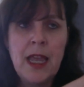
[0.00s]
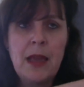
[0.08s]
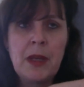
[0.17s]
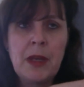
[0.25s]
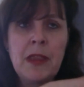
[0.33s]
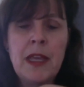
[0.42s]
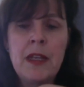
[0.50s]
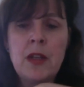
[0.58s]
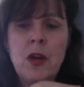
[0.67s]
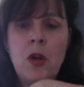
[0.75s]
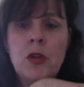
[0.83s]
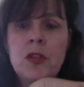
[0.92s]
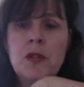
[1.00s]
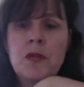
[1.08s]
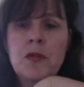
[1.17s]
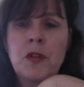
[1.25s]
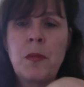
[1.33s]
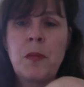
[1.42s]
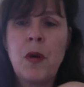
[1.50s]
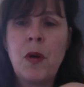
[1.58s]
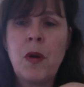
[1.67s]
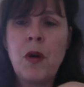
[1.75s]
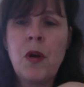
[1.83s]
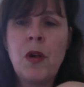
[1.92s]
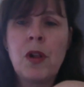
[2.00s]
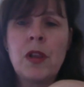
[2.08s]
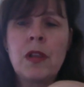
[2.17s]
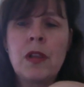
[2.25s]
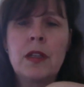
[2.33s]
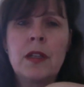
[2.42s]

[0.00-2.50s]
but then also from all